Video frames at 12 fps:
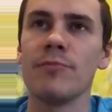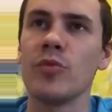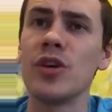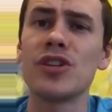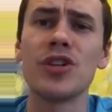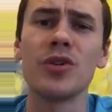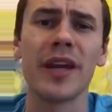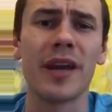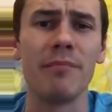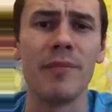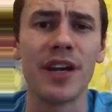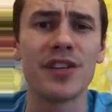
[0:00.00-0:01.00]
We usually do like a
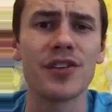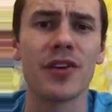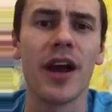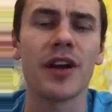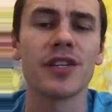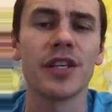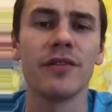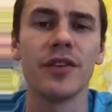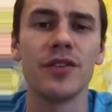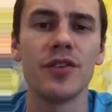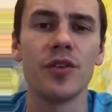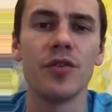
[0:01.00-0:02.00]
mixture actually of the
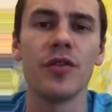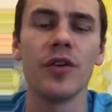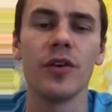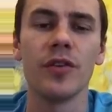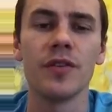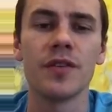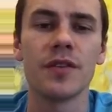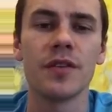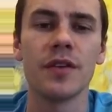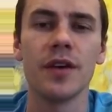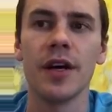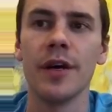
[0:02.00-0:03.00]
two of those,
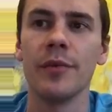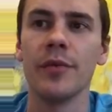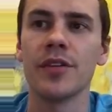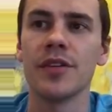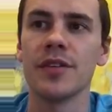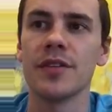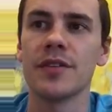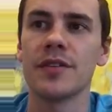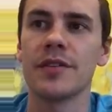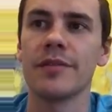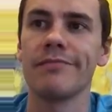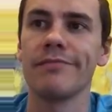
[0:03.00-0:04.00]
which
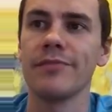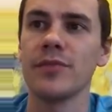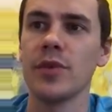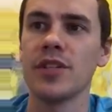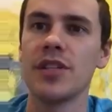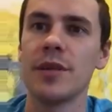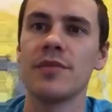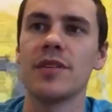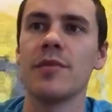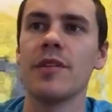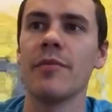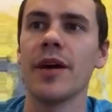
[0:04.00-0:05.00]
seems to
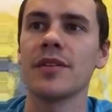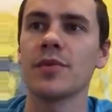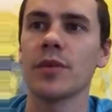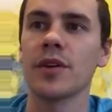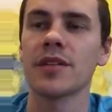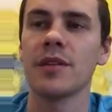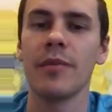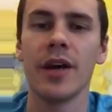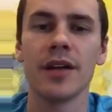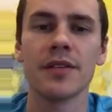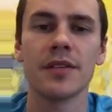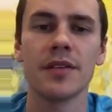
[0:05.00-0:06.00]
be the best, works the
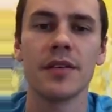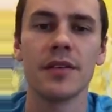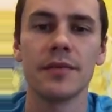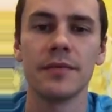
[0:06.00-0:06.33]
best.